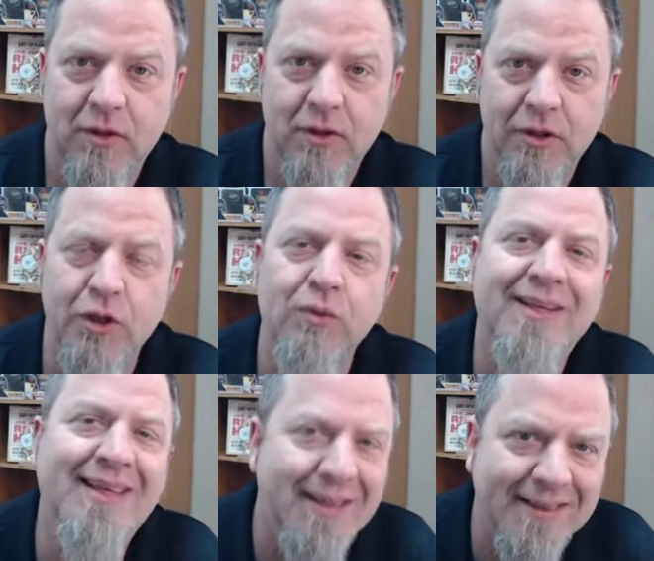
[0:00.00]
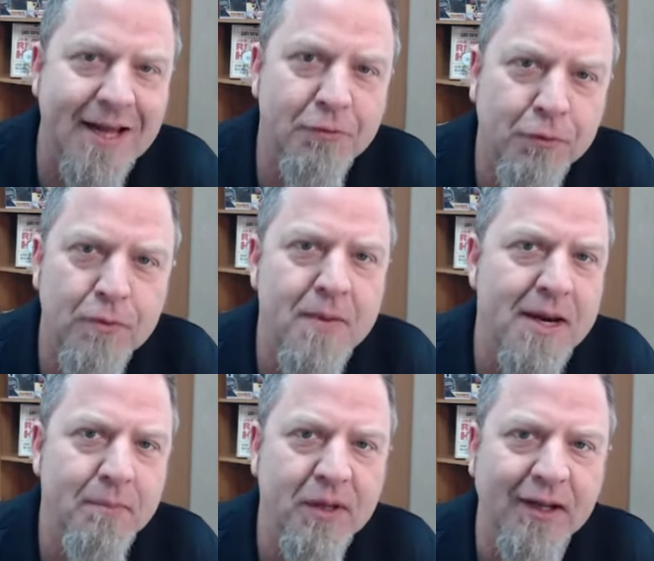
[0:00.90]
you don't get that through
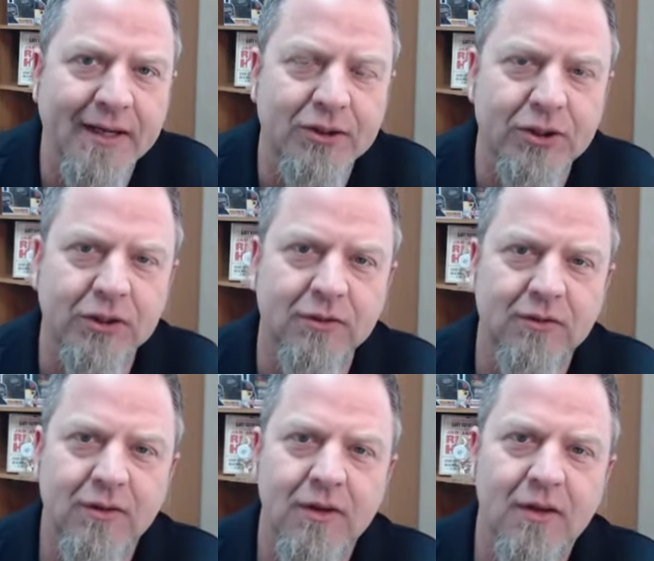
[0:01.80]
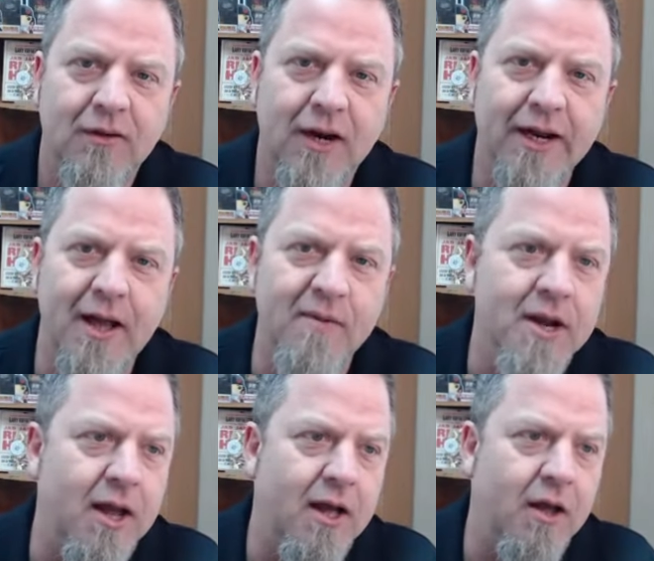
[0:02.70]
manipulation right i mean
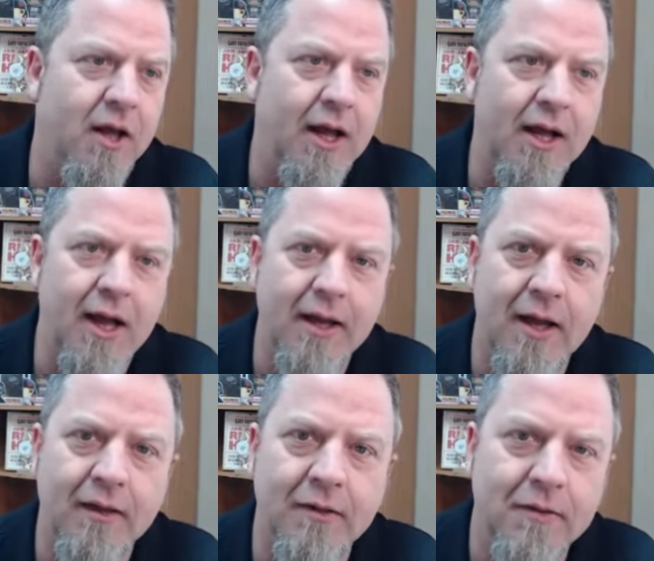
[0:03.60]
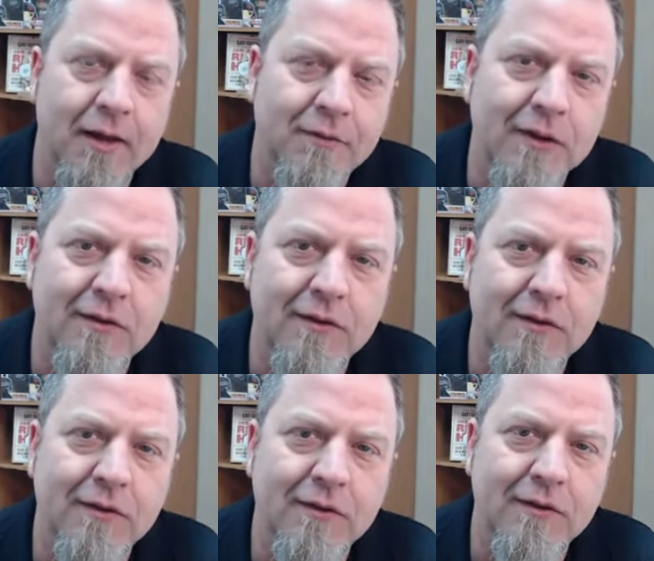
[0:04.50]
uh, i i think i think
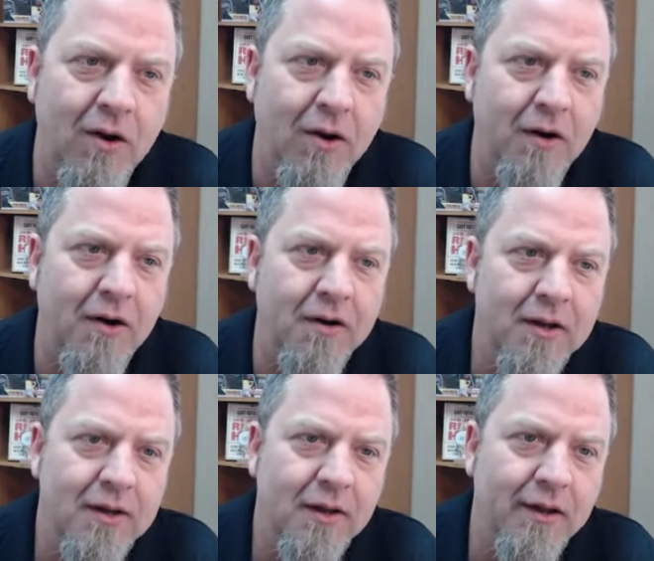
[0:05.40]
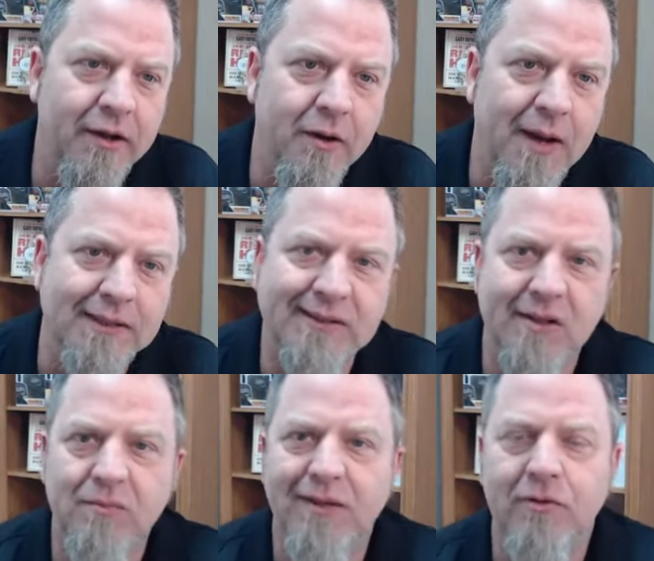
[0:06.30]
that we are you know at
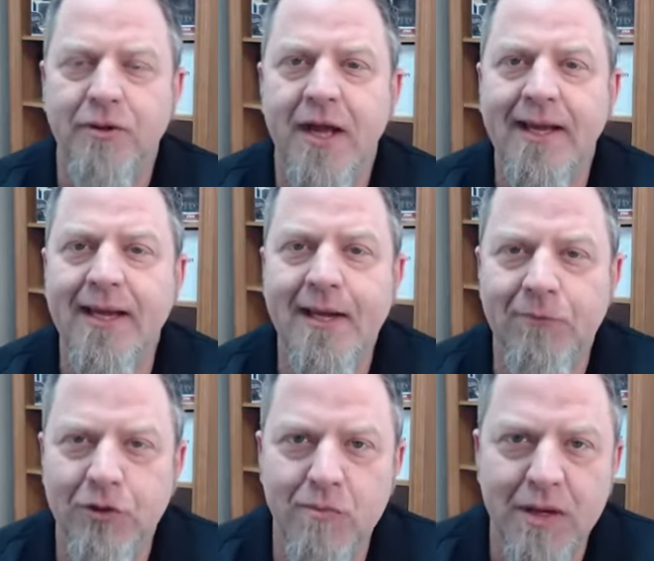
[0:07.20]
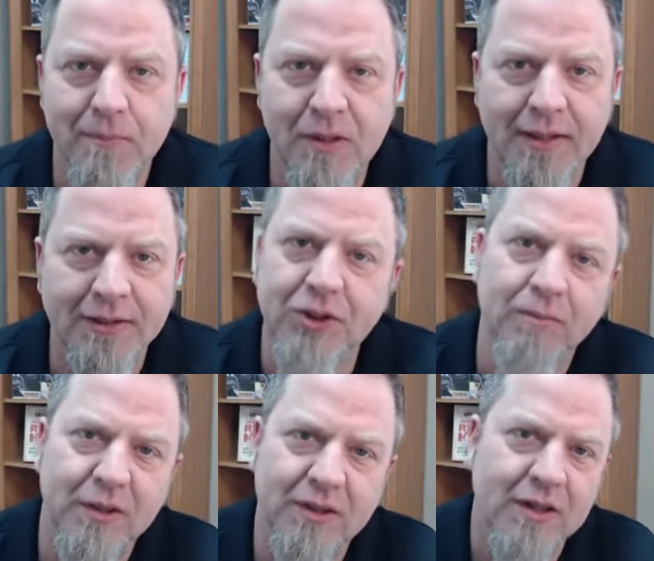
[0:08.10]
some level naive to manipulation
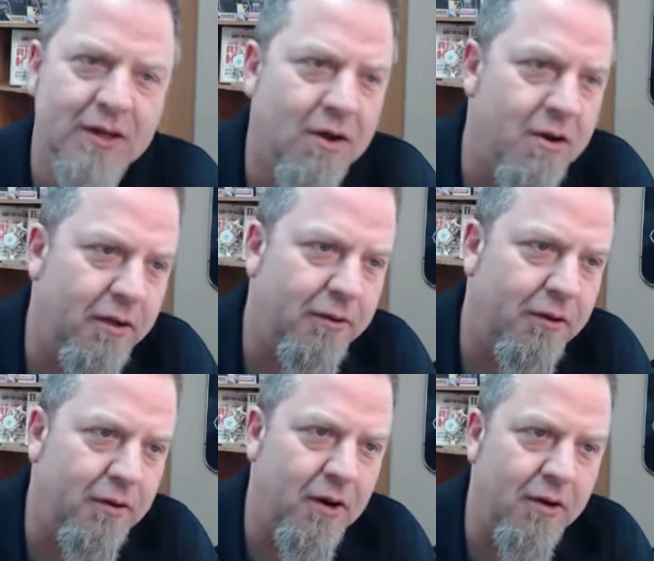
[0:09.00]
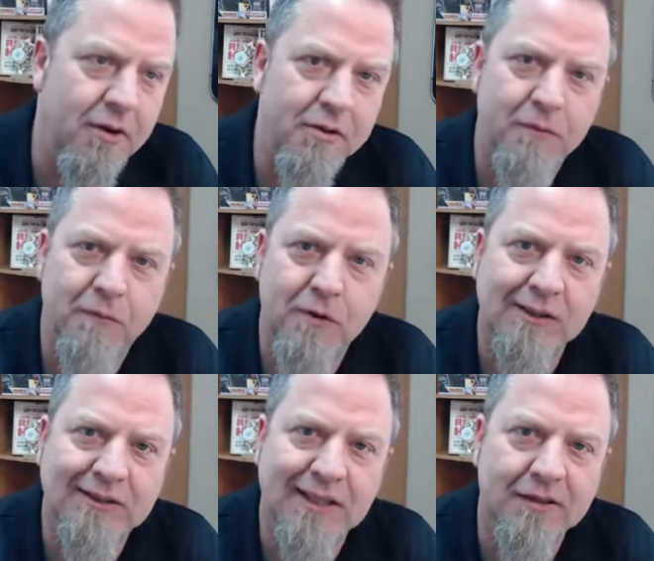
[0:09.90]
but then on other on other
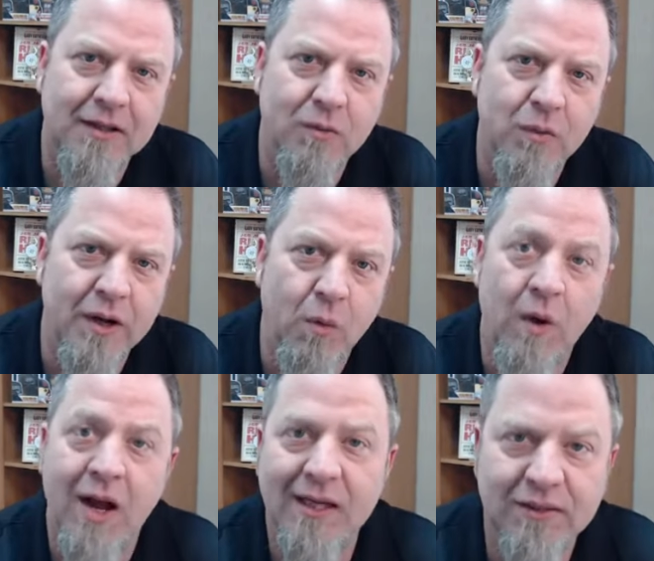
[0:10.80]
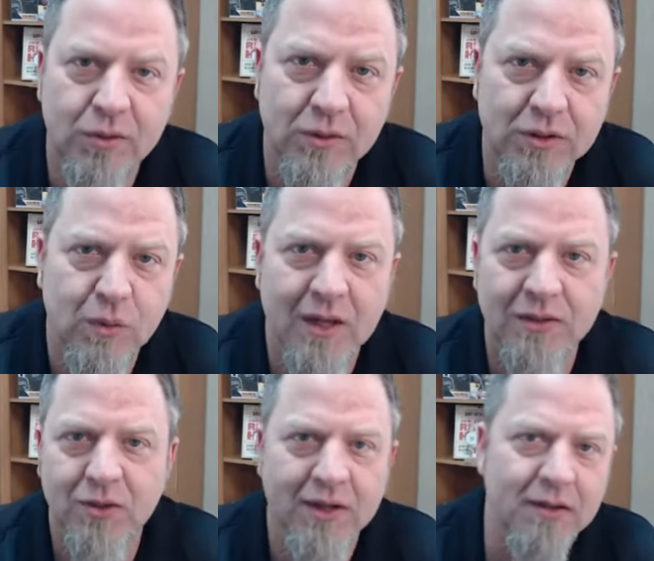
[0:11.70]
fronts i think we are wise to it as well
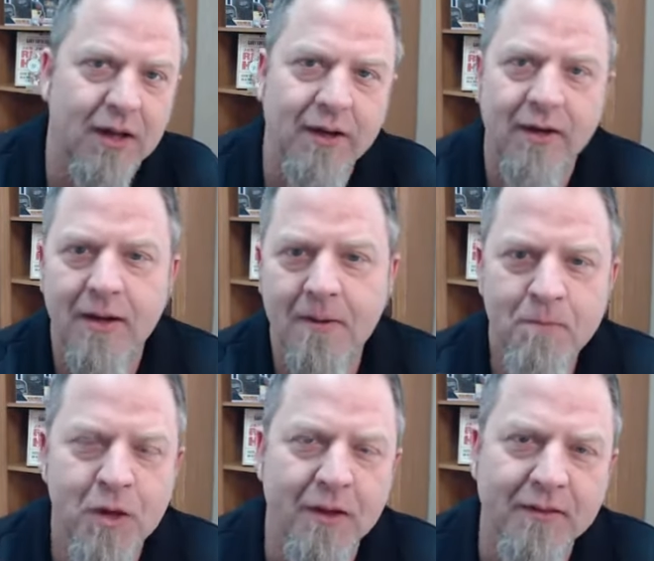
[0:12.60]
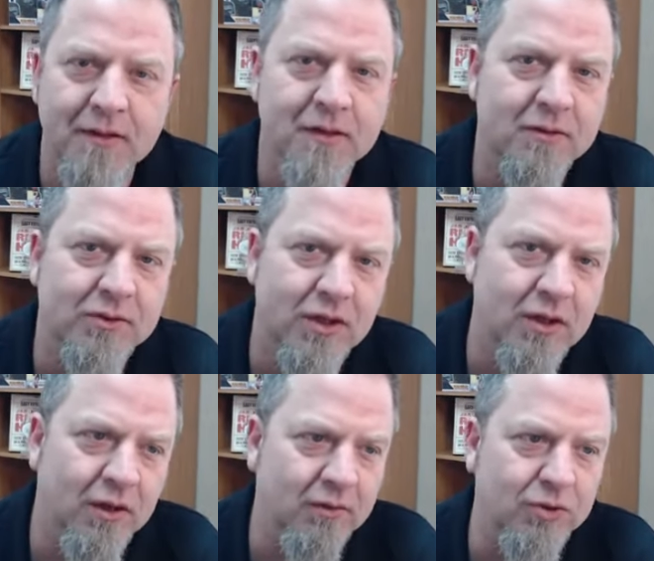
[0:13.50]
so i, I you know i think there's
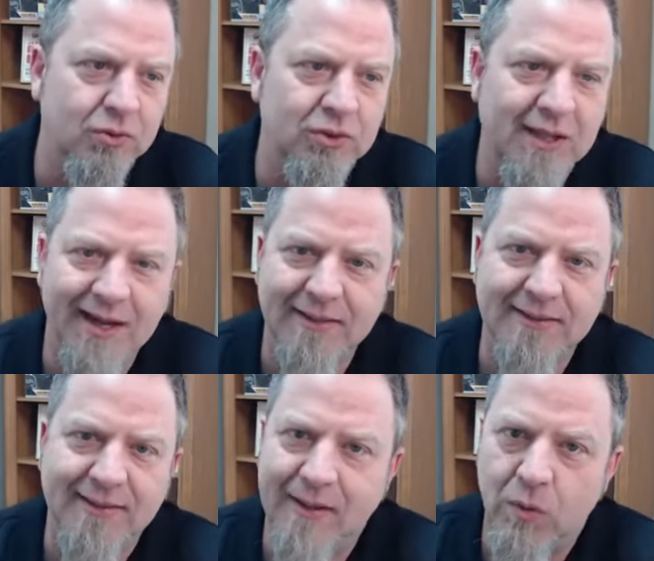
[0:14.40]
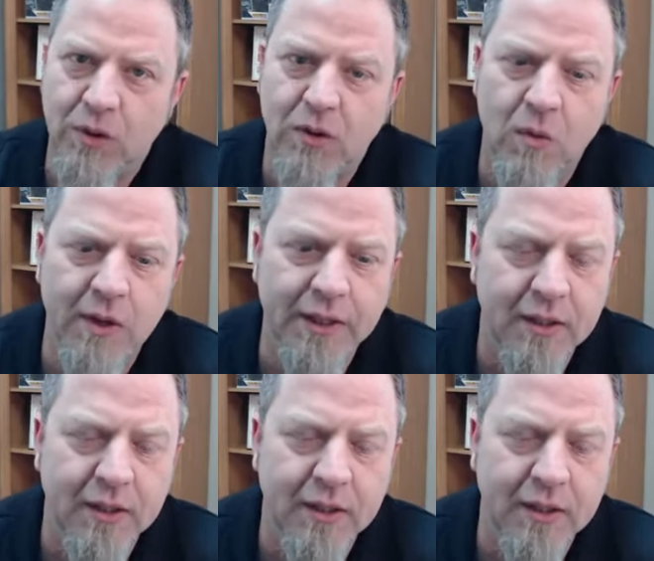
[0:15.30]
uh, two sides to that one coin